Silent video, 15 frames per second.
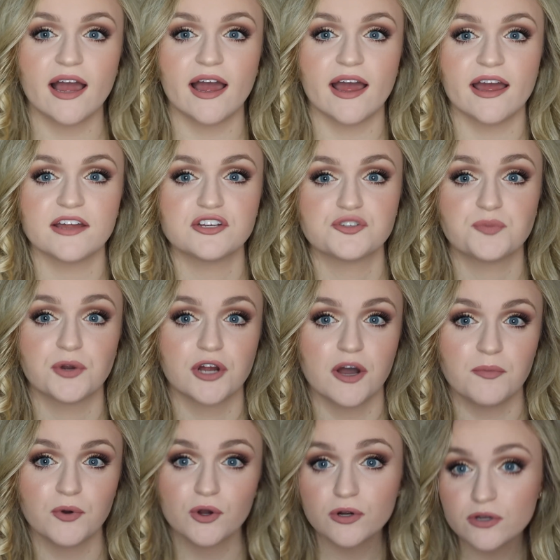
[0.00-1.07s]
I just put a
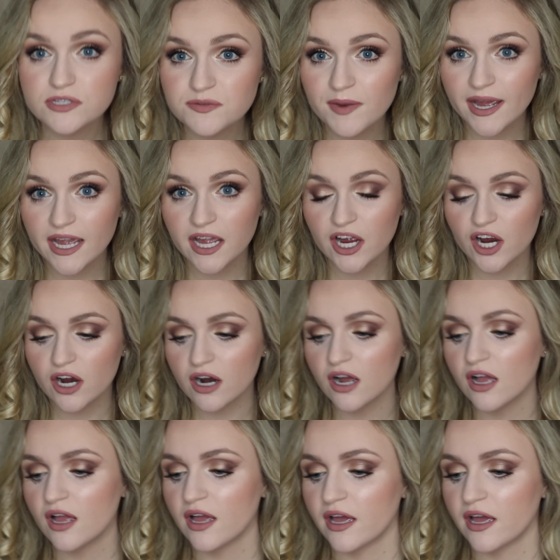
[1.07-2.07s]
couple curls in my hair,